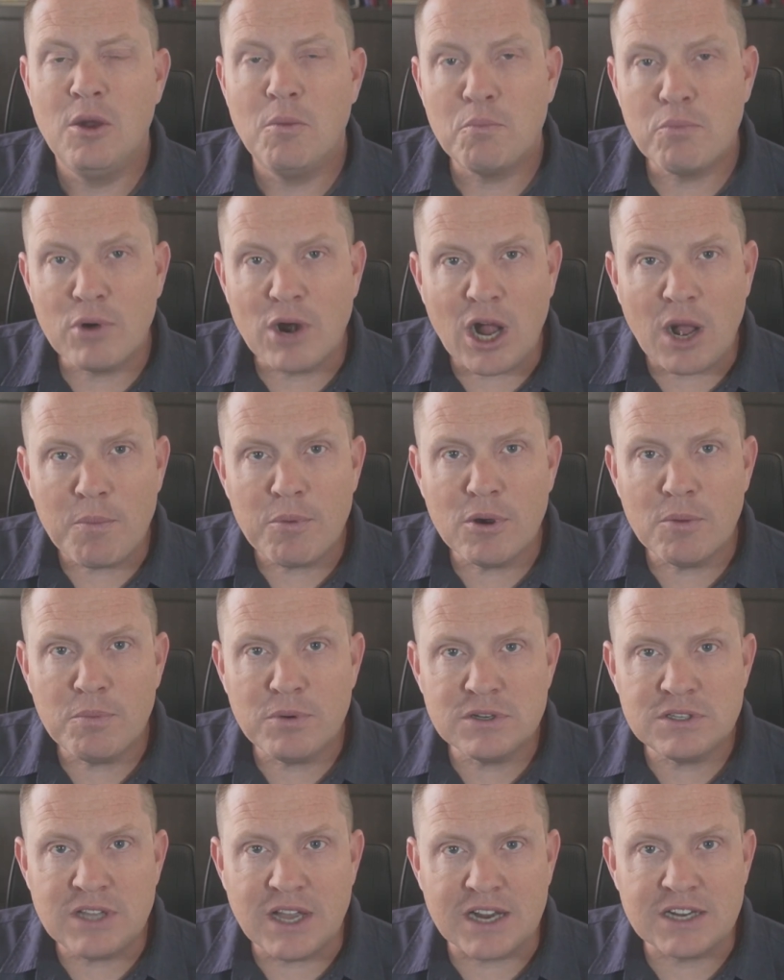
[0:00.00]
Proper
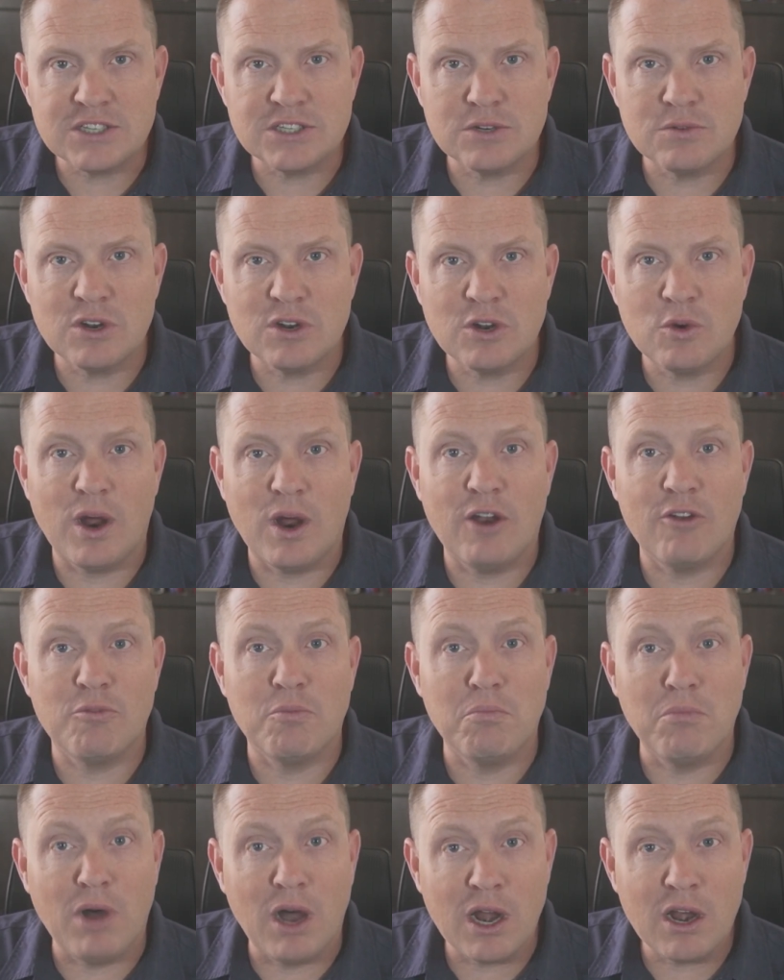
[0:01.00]
protection requires
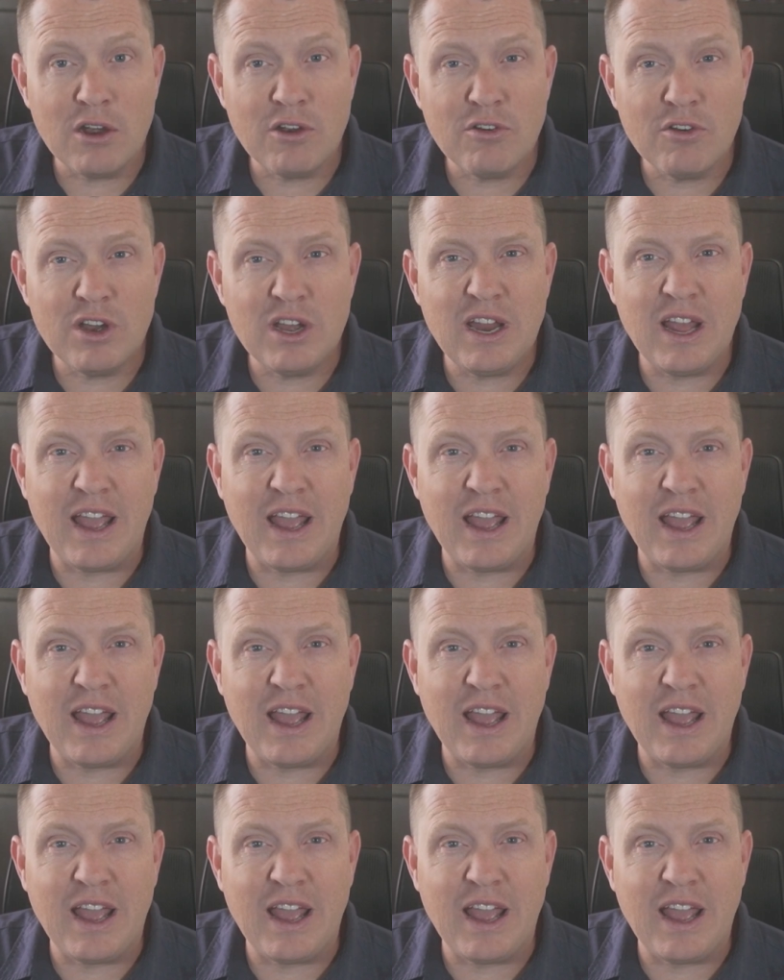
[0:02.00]
monitoring